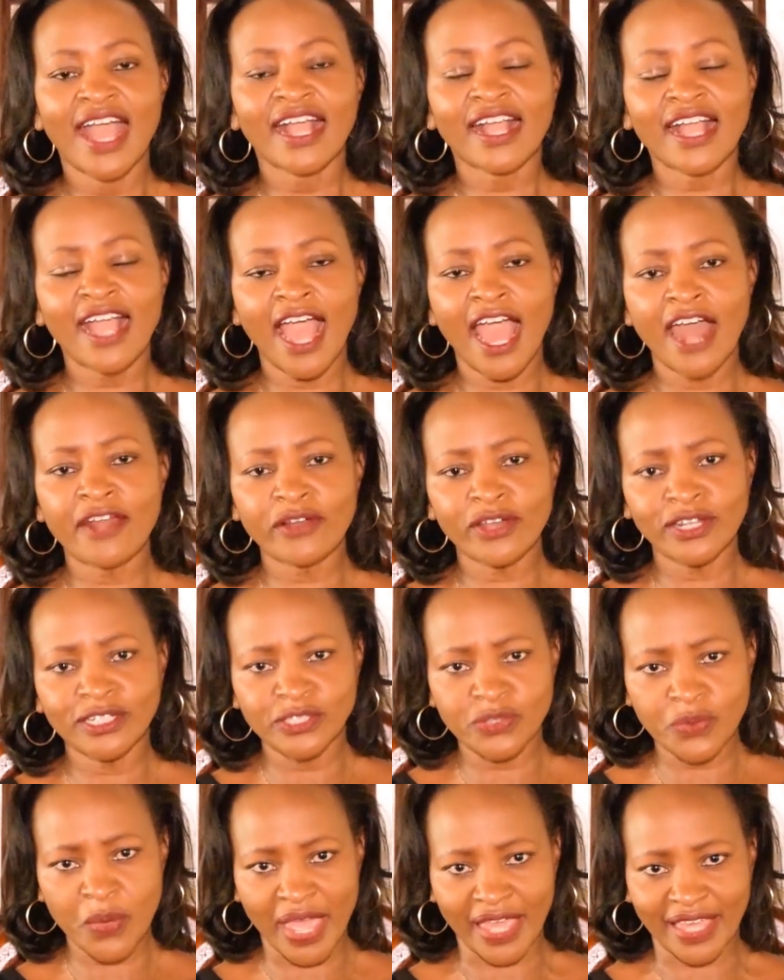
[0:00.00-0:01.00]

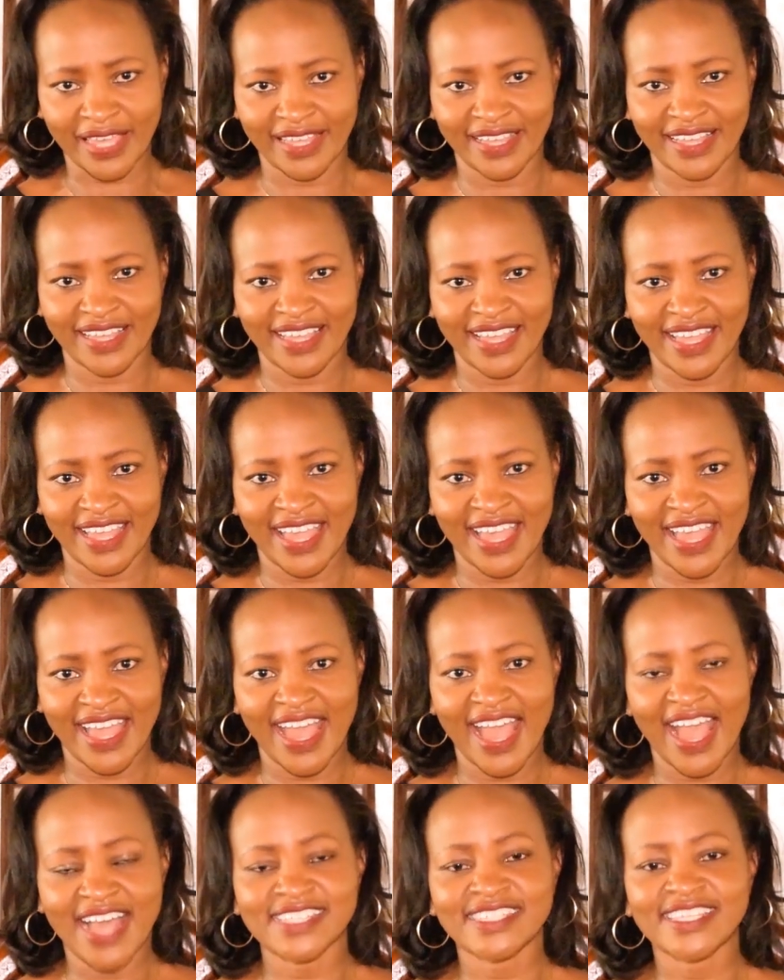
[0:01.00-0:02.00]
Carol Dweck,
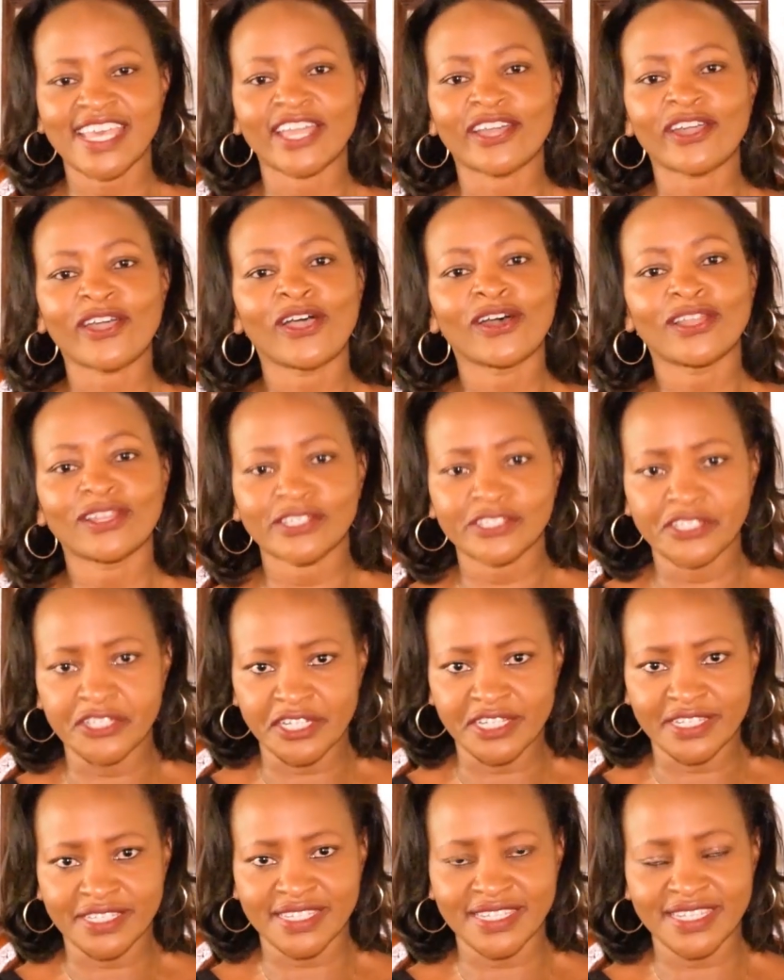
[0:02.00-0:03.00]
a
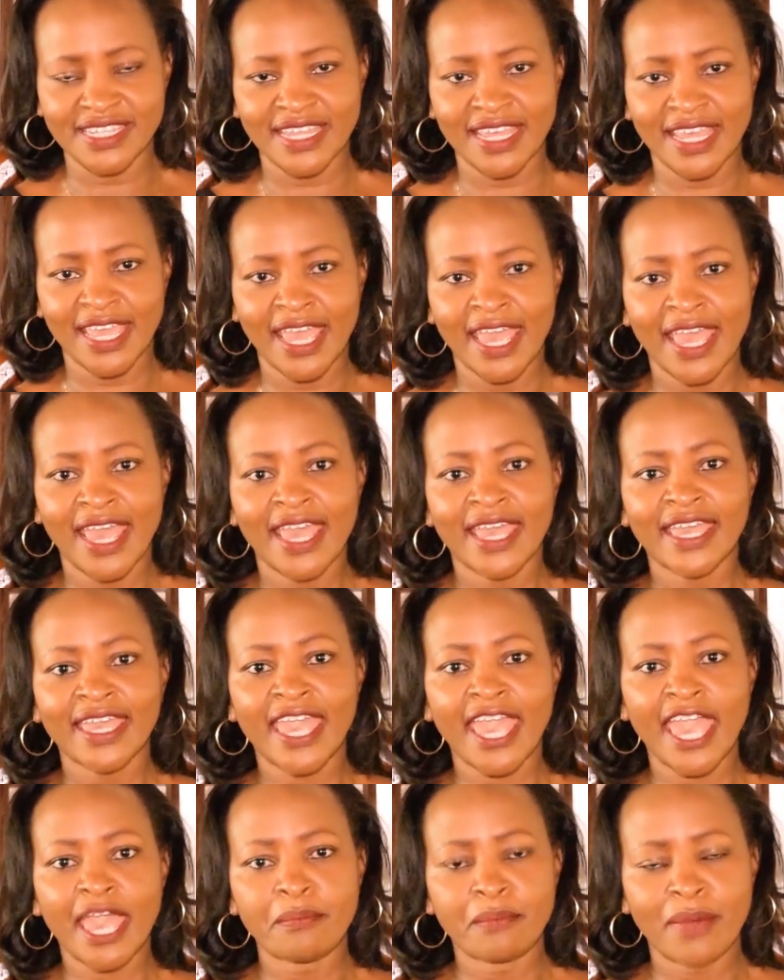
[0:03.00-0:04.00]
psychologist,
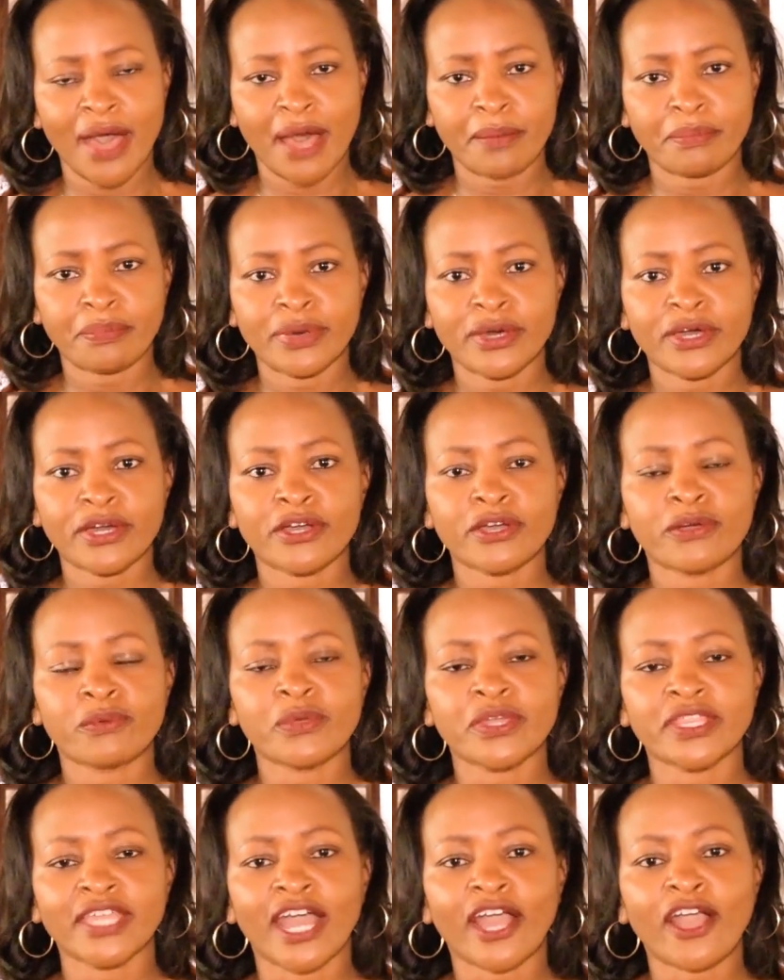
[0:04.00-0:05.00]
came up
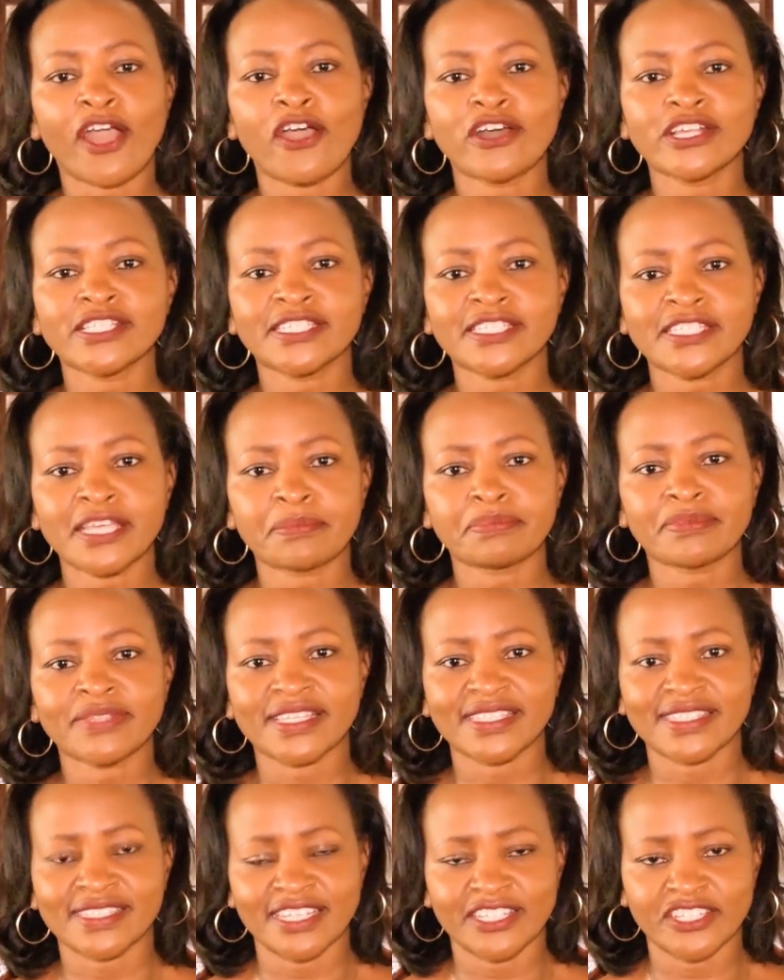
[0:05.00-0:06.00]
with a concept
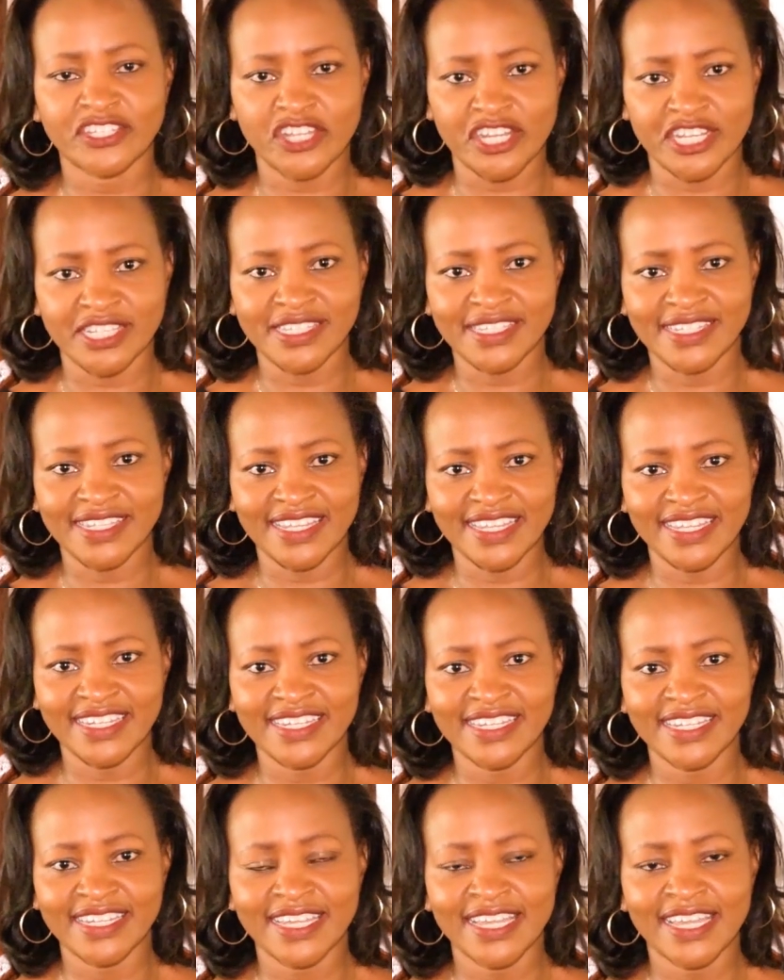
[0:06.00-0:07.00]
that
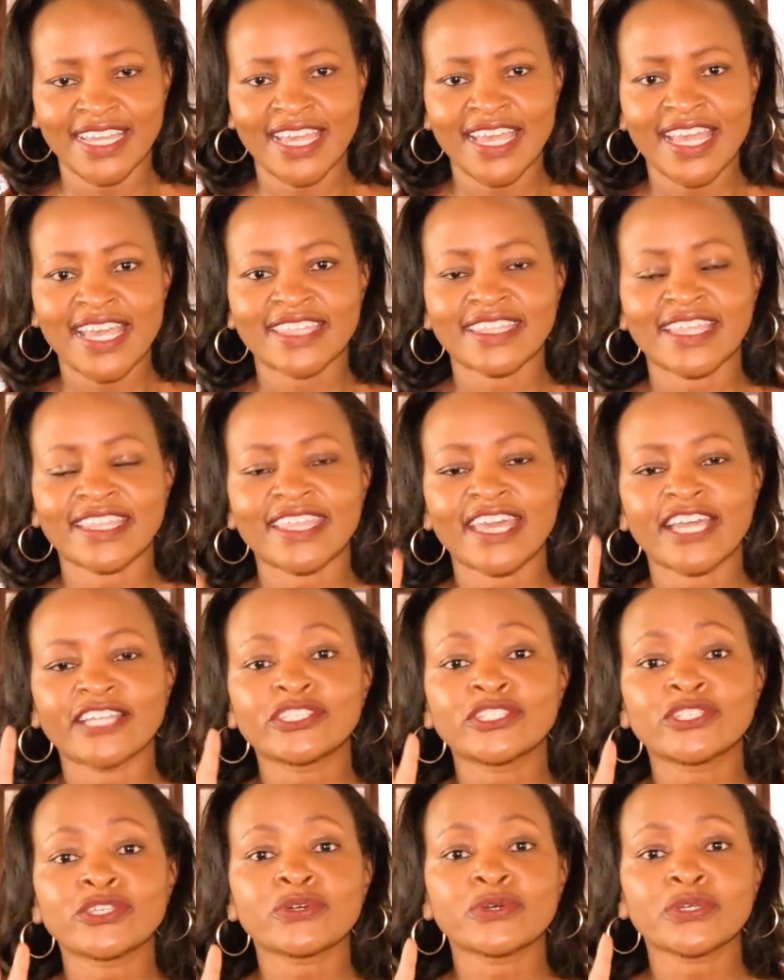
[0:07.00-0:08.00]
suggested that there
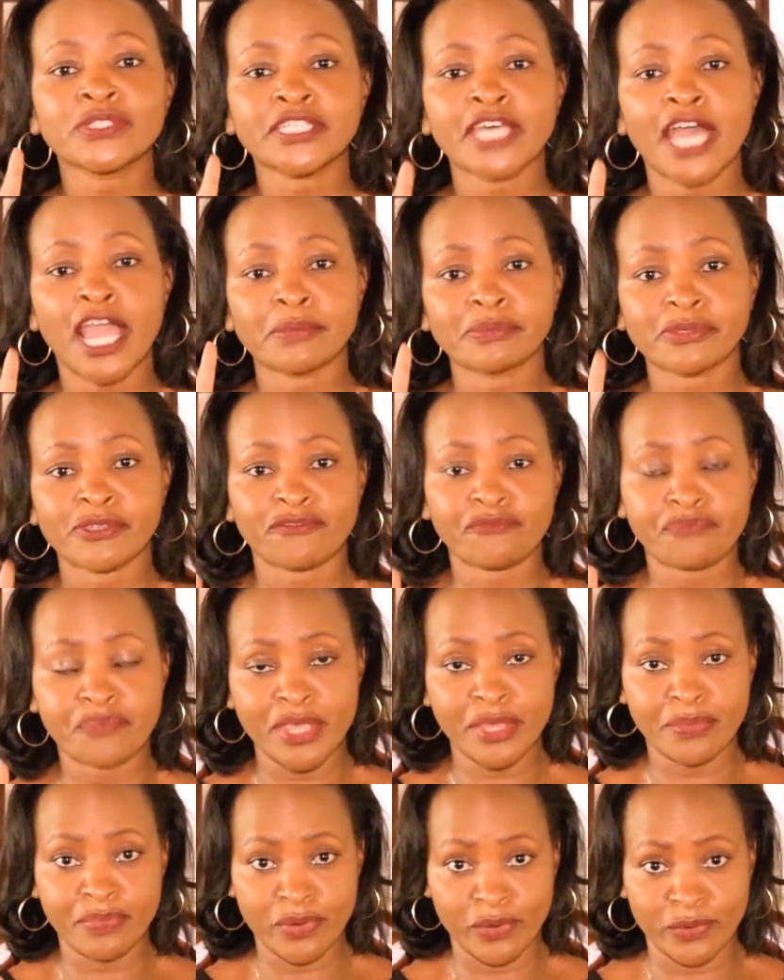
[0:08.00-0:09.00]
are two types of
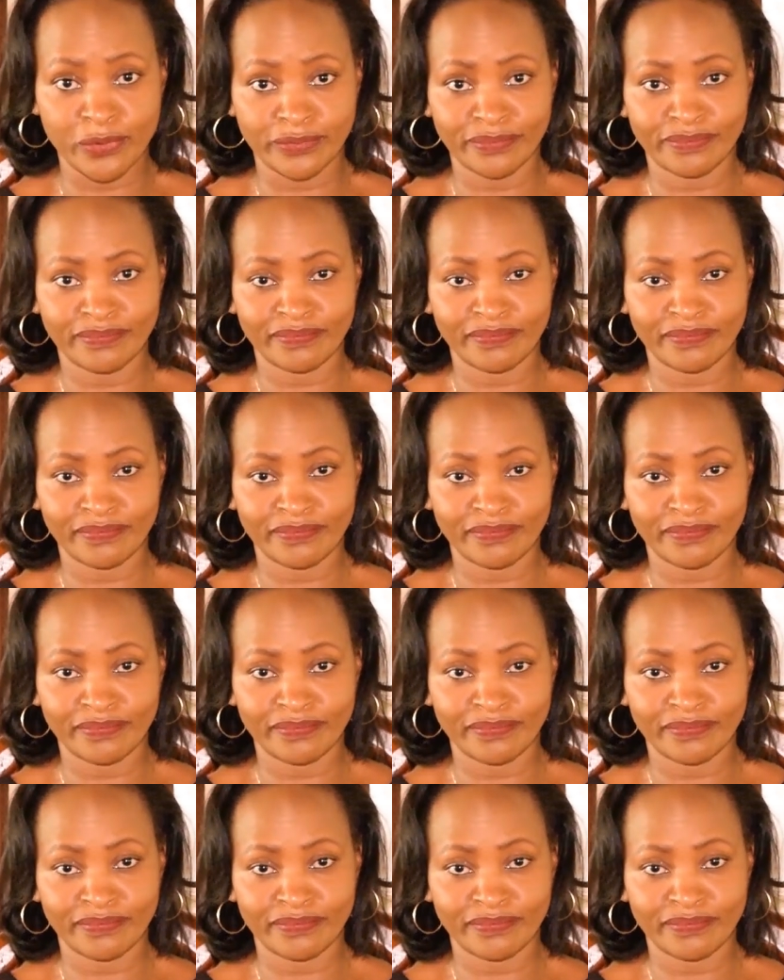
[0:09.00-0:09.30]
people.